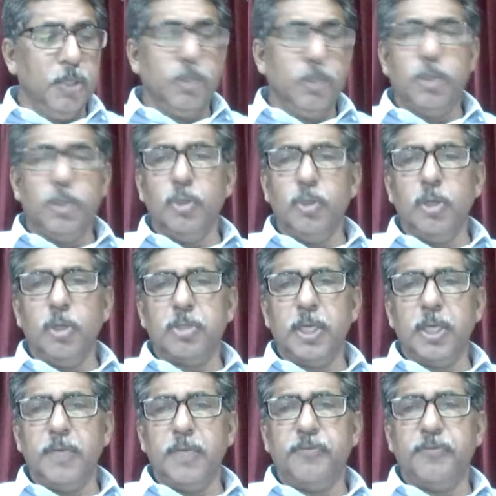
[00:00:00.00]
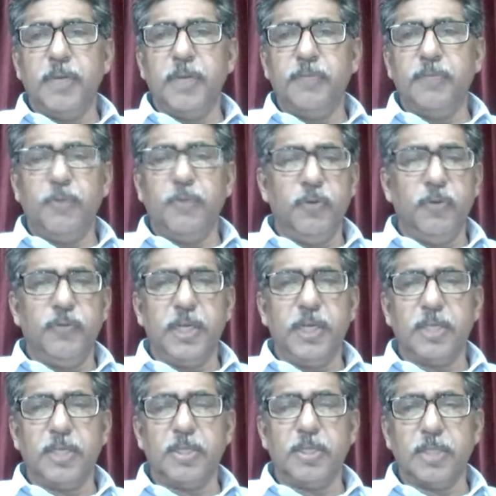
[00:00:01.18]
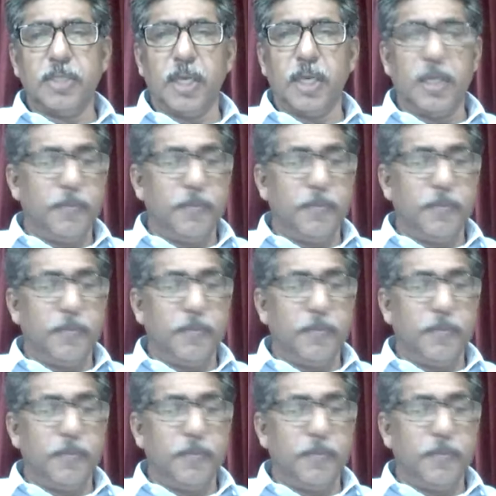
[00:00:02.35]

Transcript: Two or three faithful witnesses are